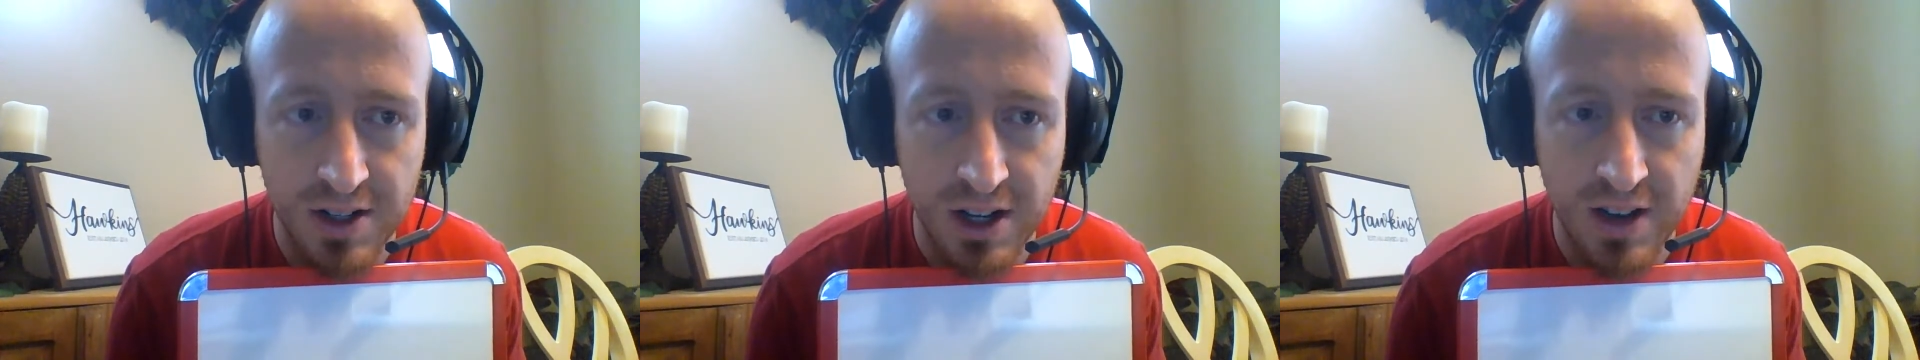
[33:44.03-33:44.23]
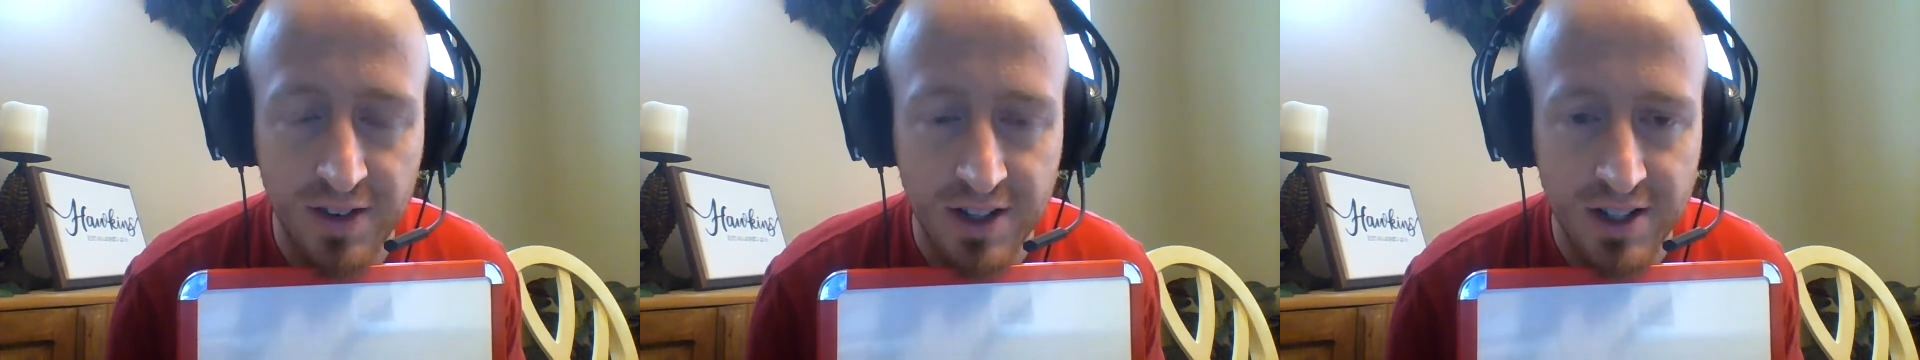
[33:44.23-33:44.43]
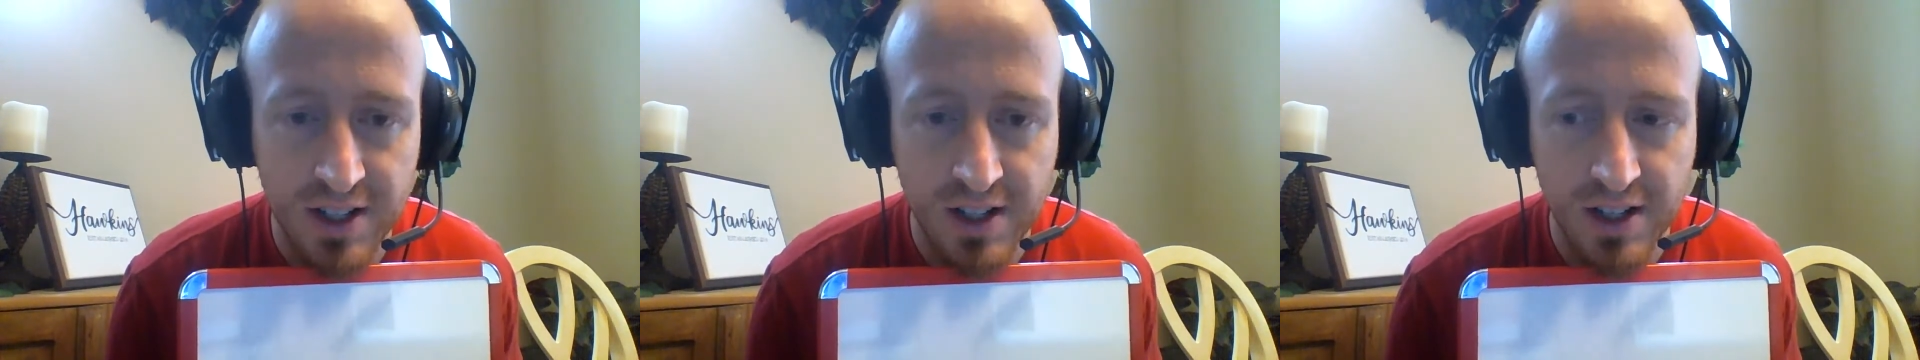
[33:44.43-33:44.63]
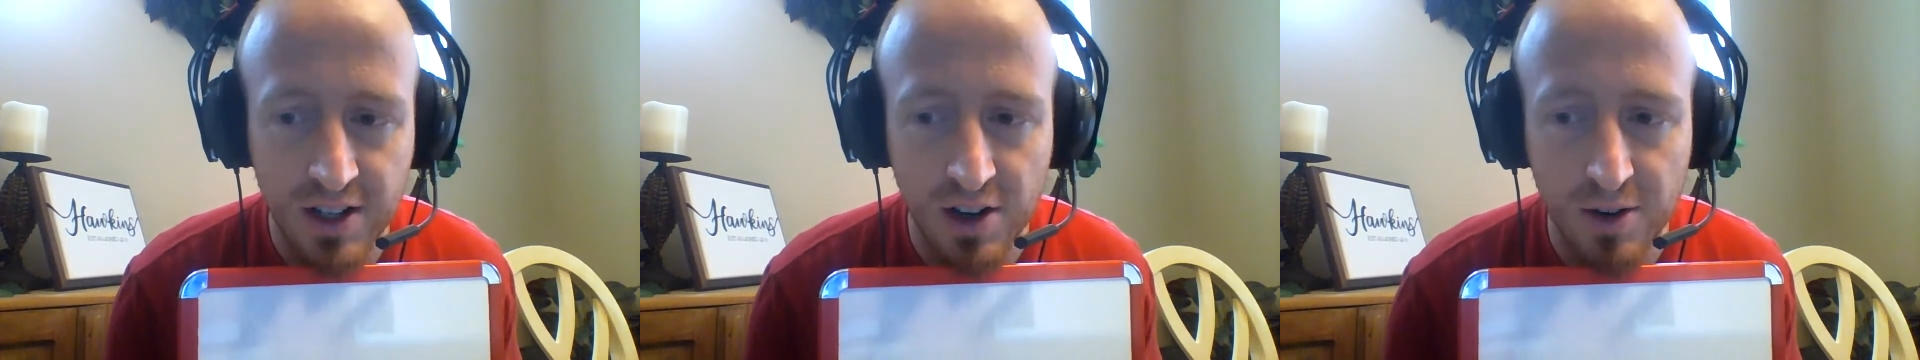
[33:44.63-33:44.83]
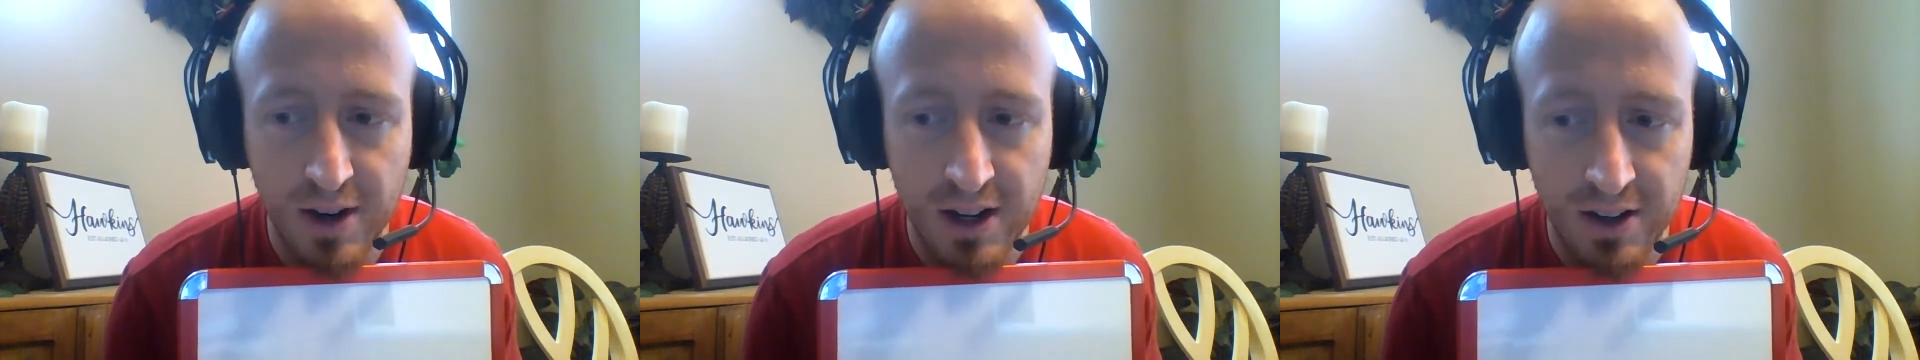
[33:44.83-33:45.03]
I haven't seen it
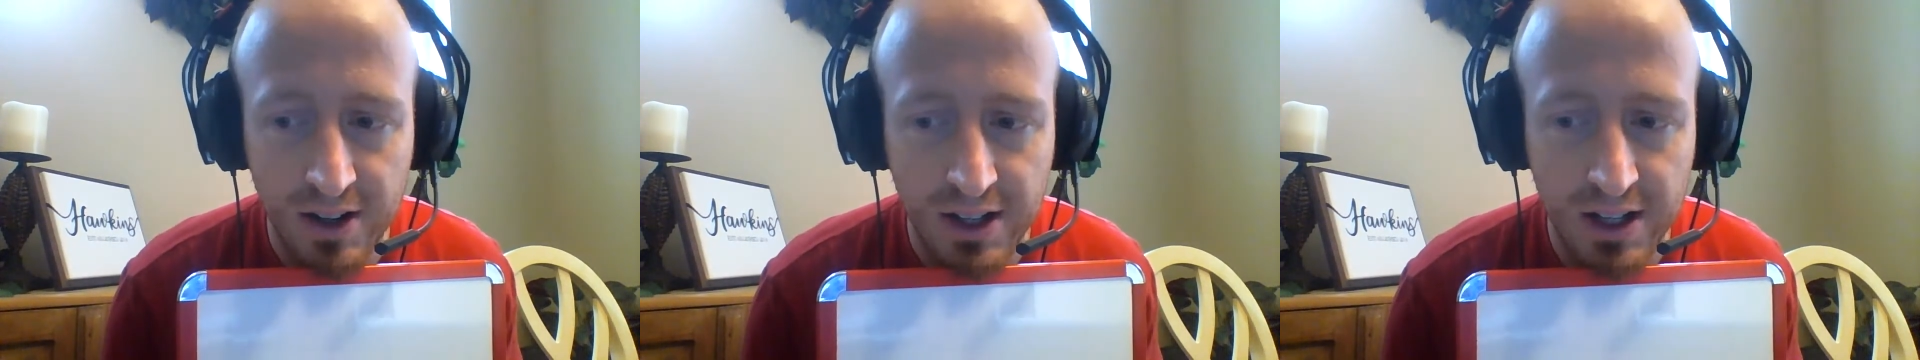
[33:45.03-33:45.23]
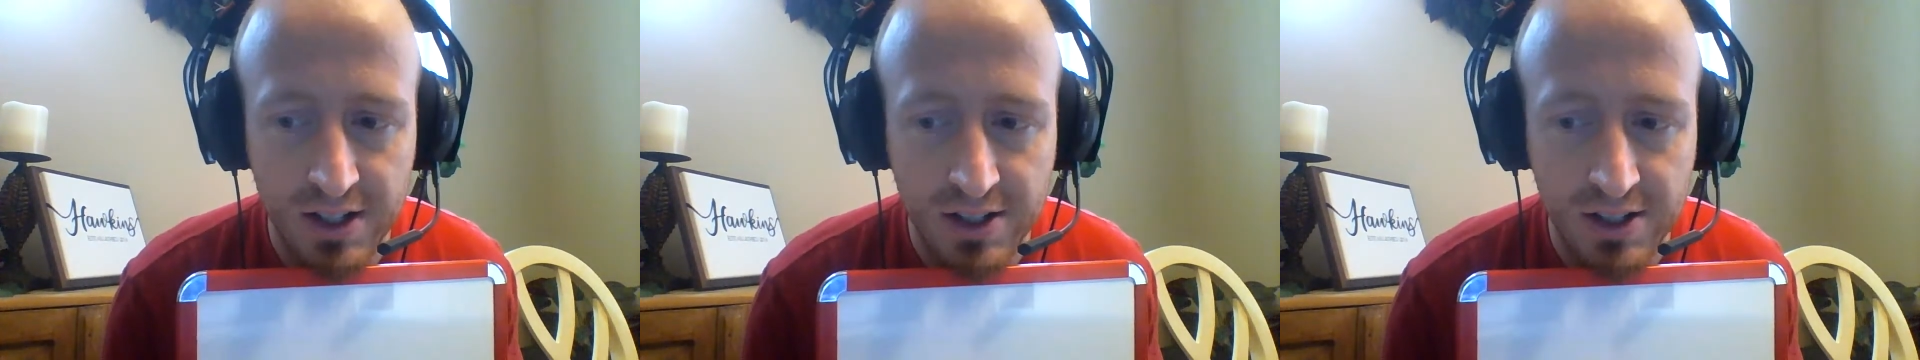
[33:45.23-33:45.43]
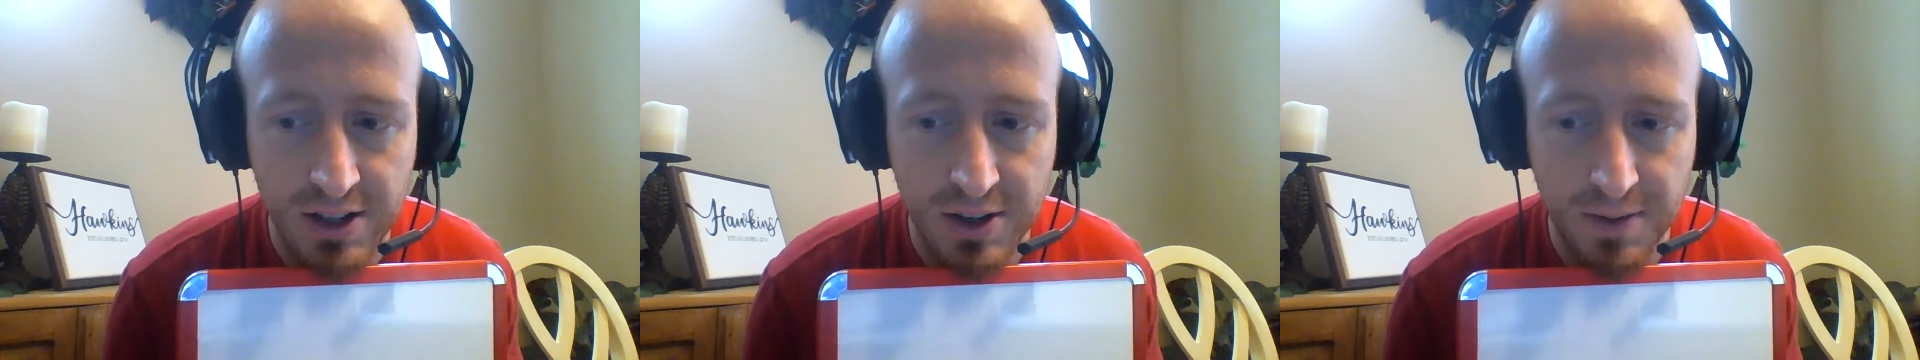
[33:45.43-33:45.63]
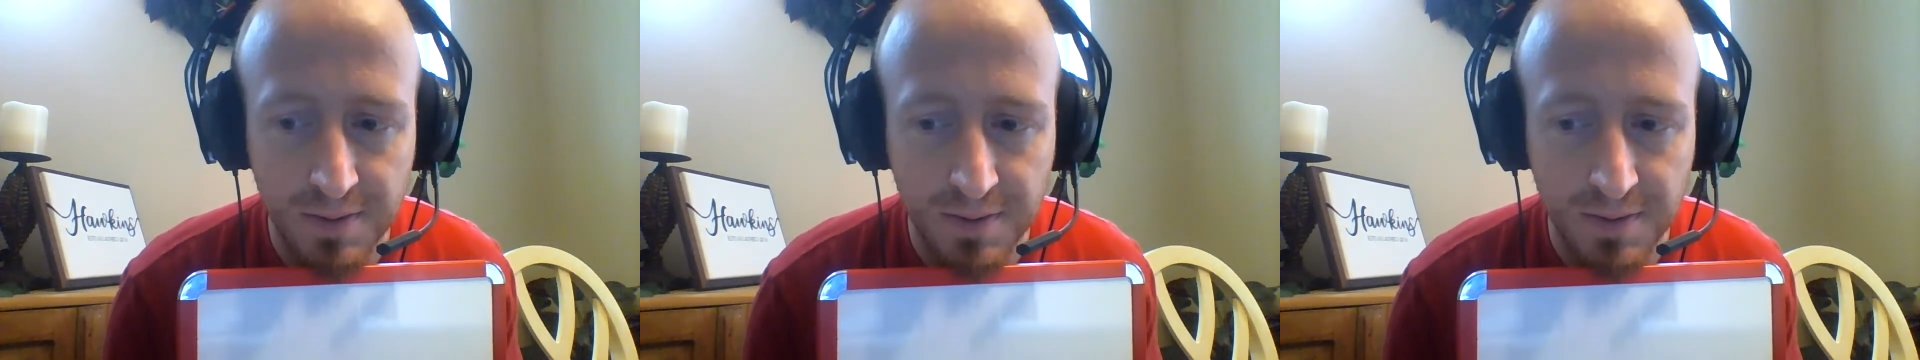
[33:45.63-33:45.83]
go out yet, so.